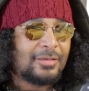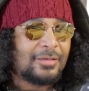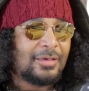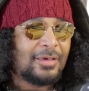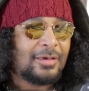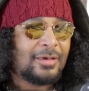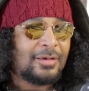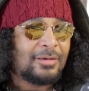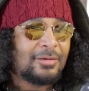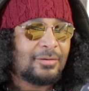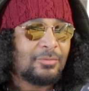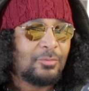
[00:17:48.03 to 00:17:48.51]

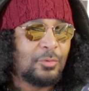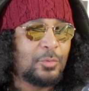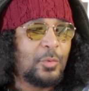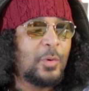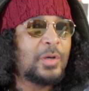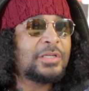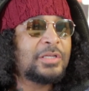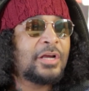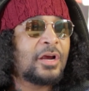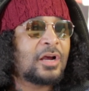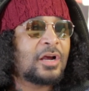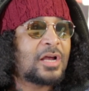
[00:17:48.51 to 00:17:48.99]
Yeah. We
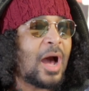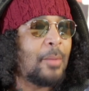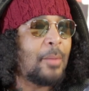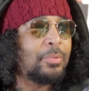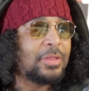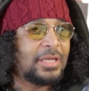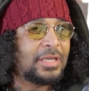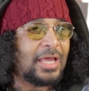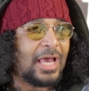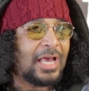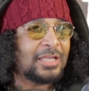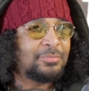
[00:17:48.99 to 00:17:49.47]
was here a
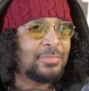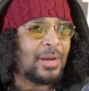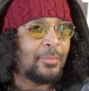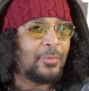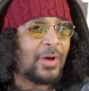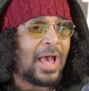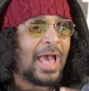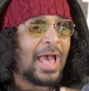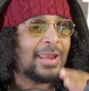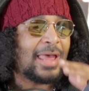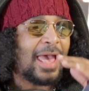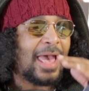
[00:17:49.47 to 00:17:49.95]
couple of days.
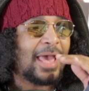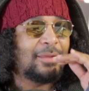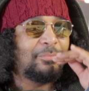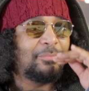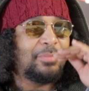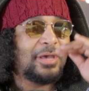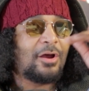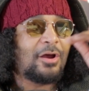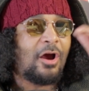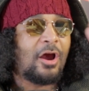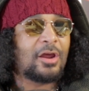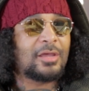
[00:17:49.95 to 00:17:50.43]
Remember, I had a
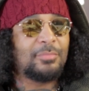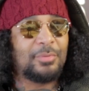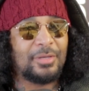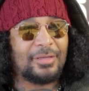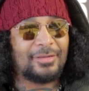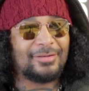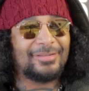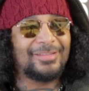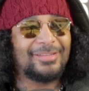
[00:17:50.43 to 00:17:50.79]
big argument.